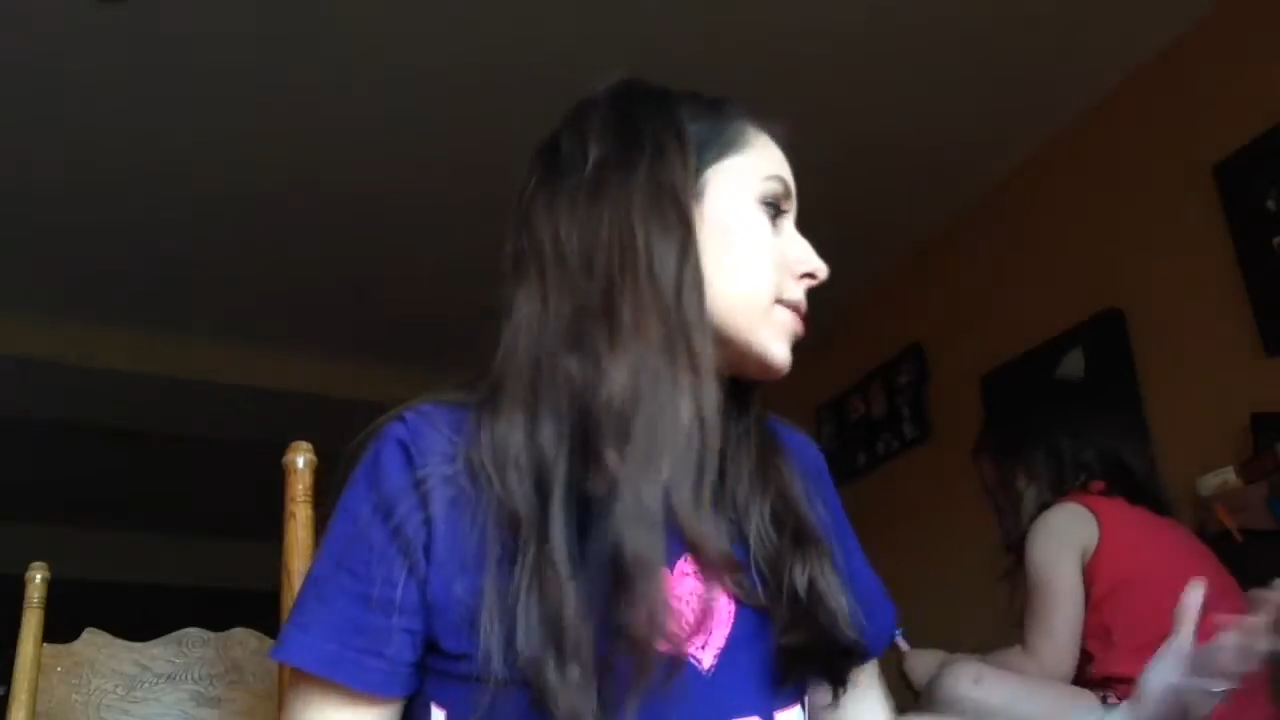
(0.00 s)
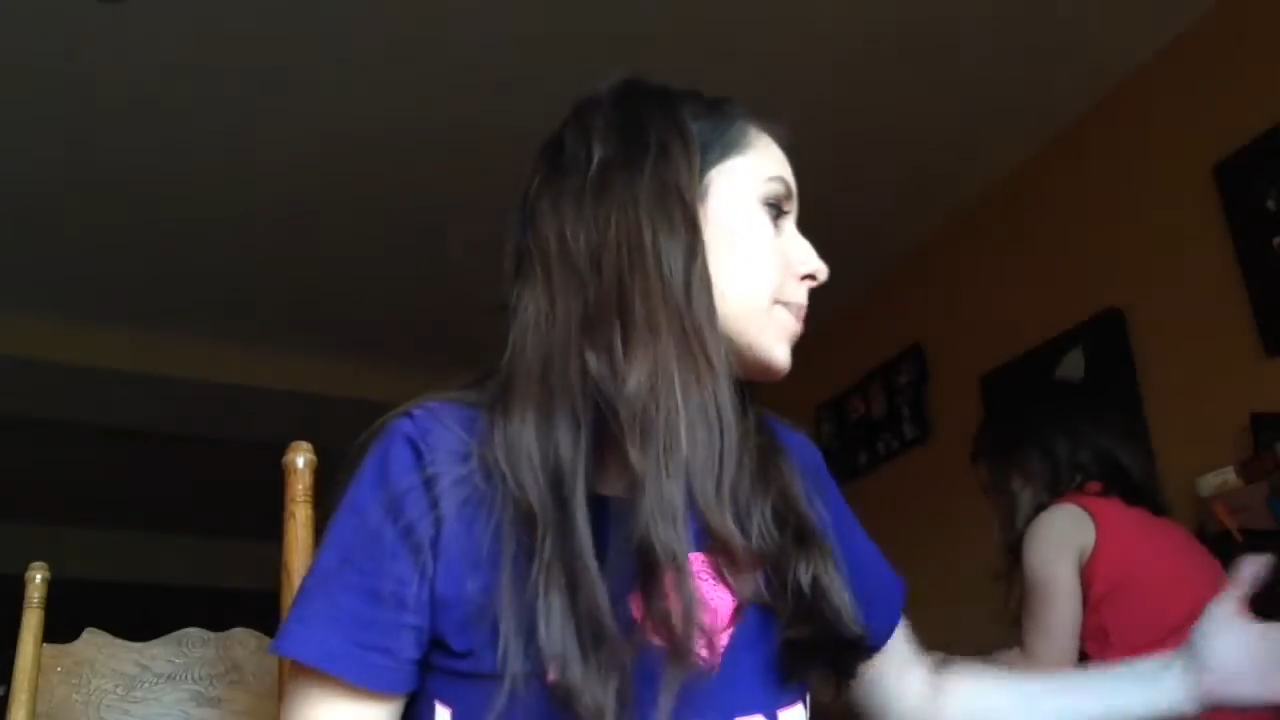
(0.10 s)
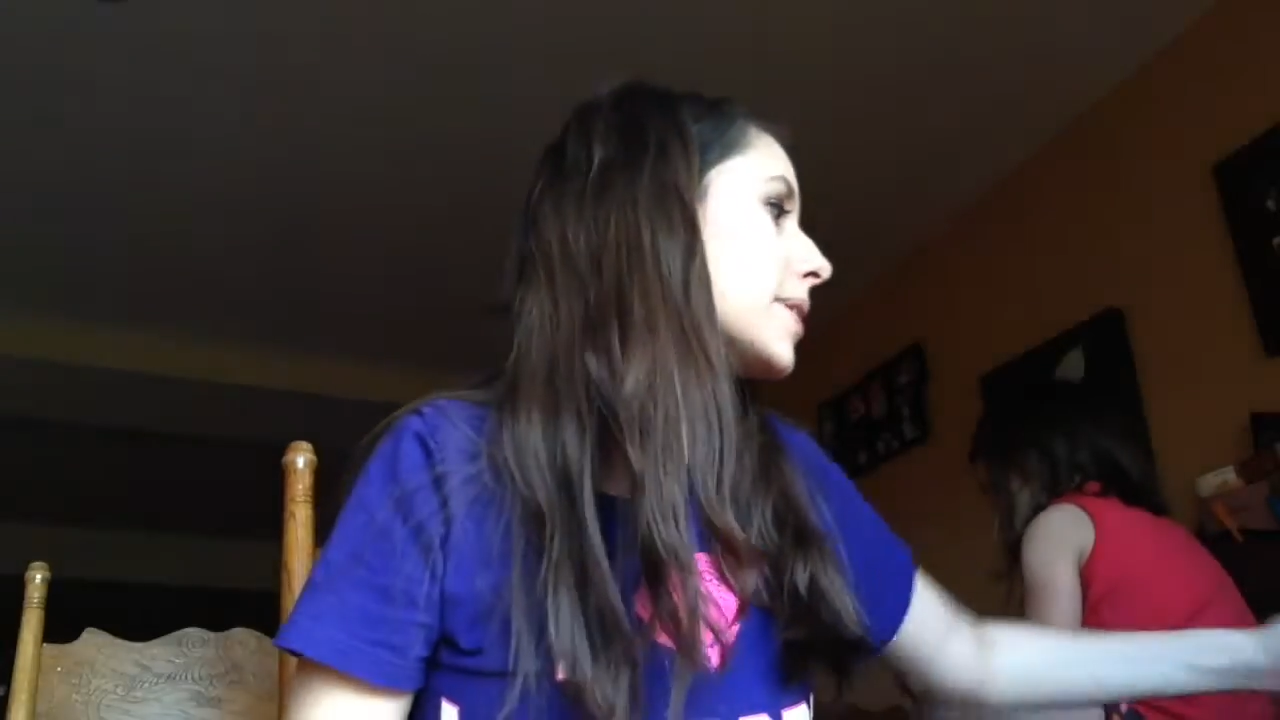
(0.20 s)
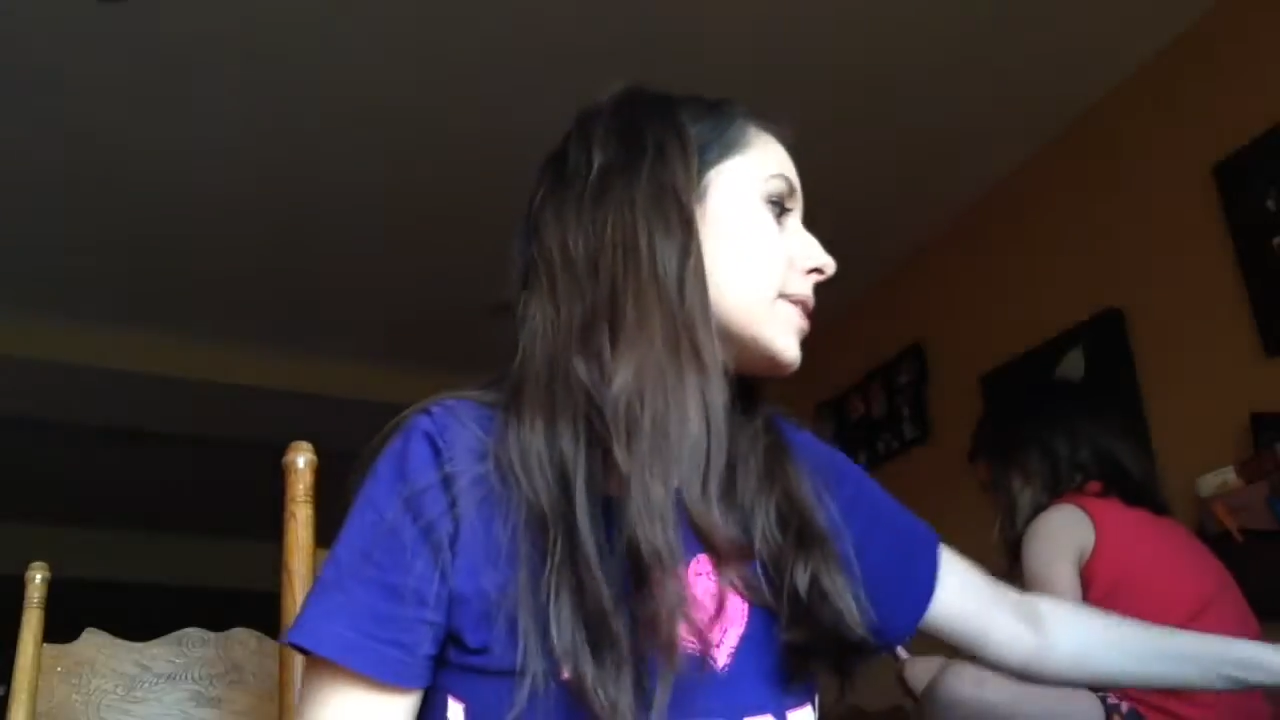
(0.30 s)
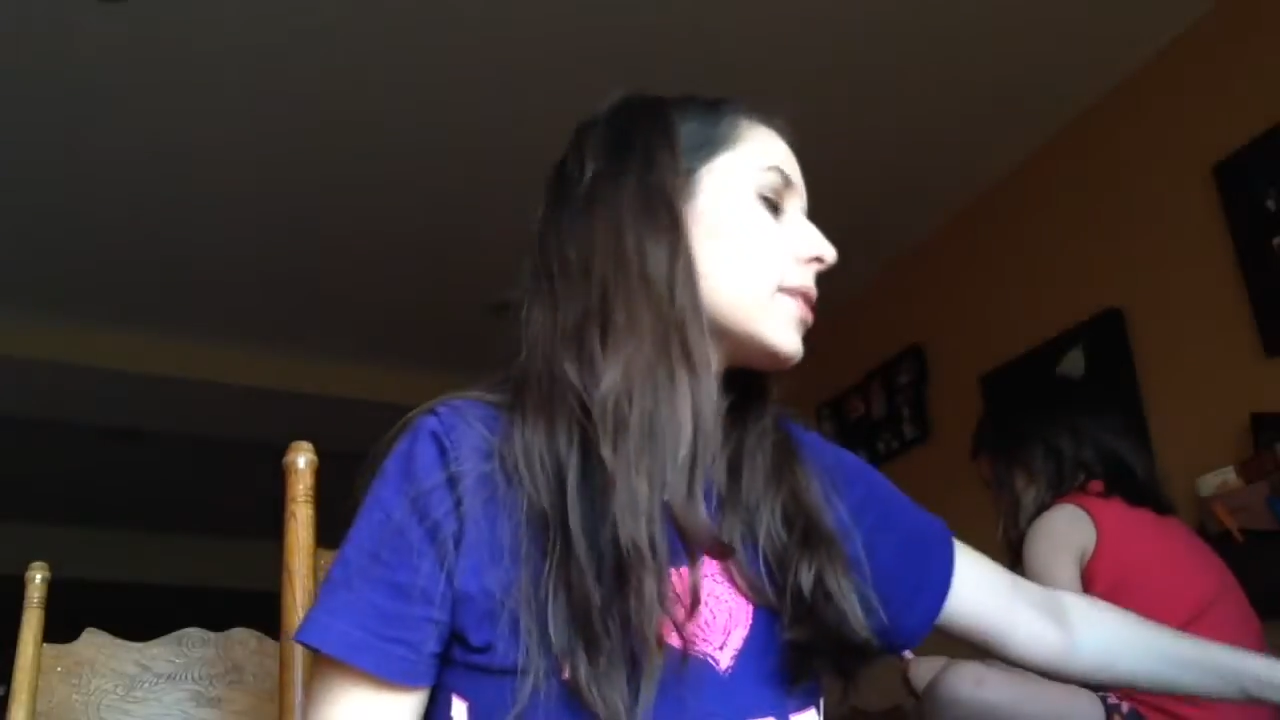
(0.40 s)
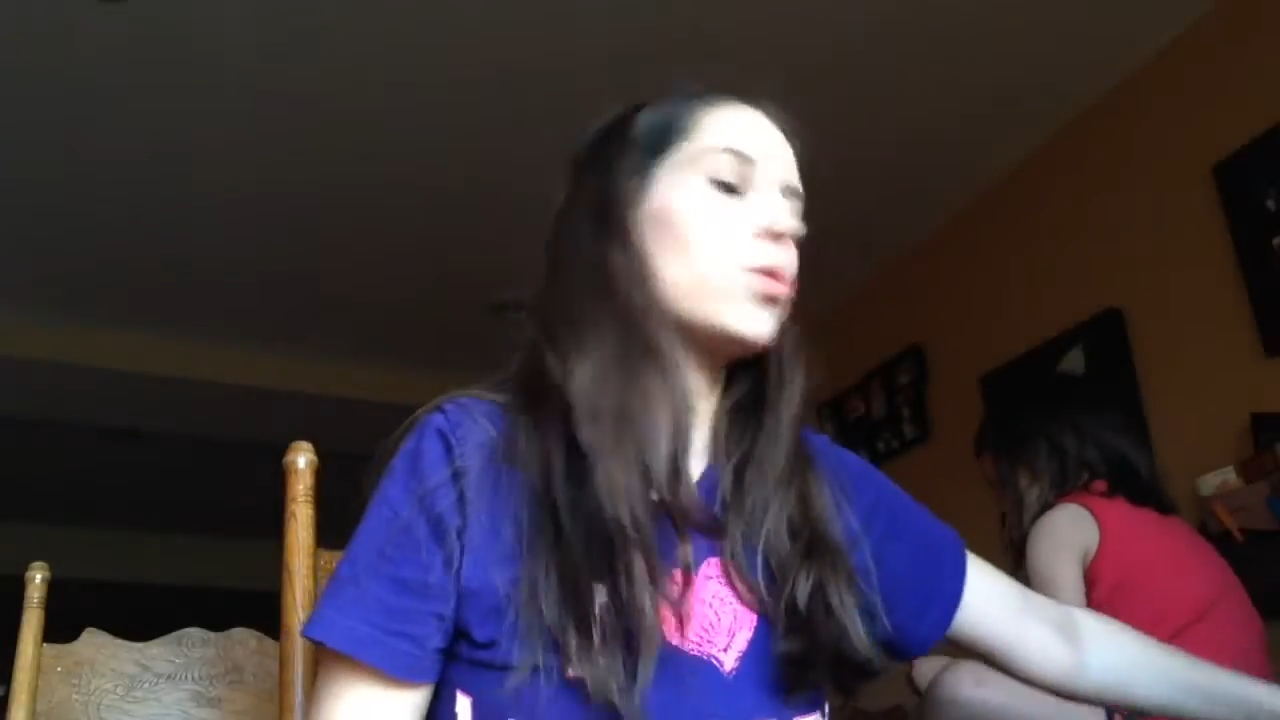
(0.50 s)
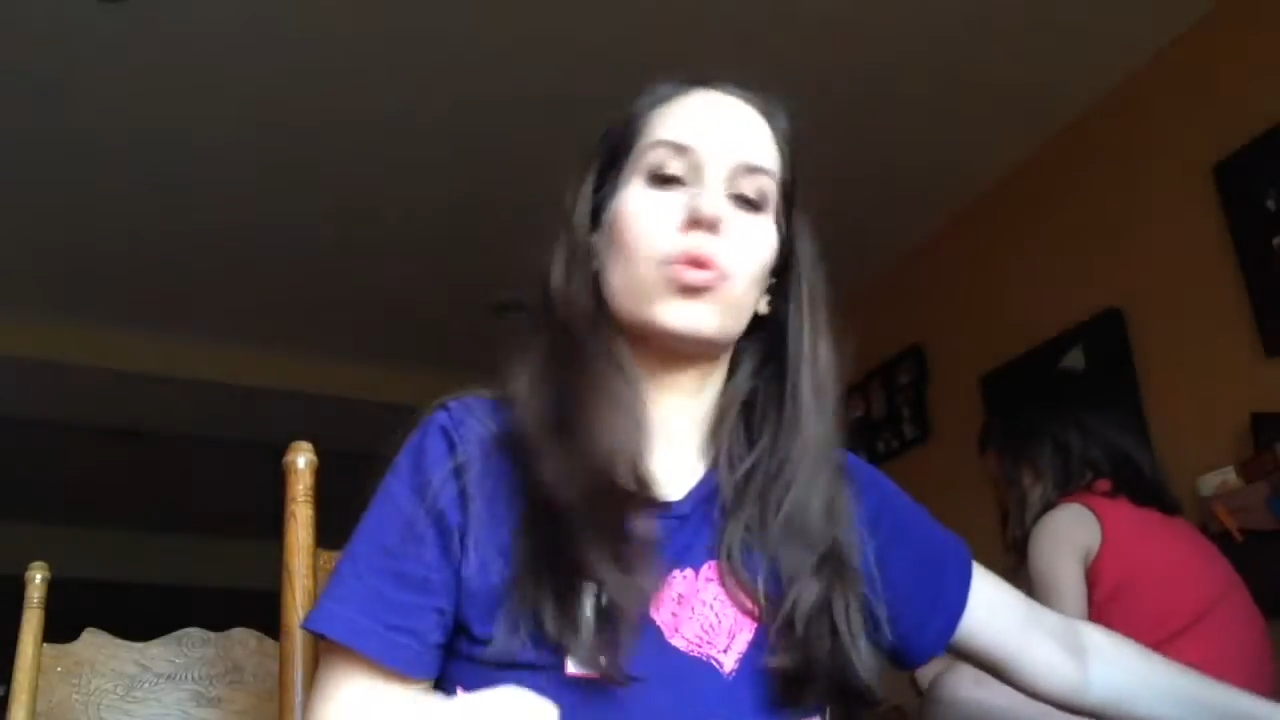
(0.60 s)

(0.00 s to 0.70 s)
business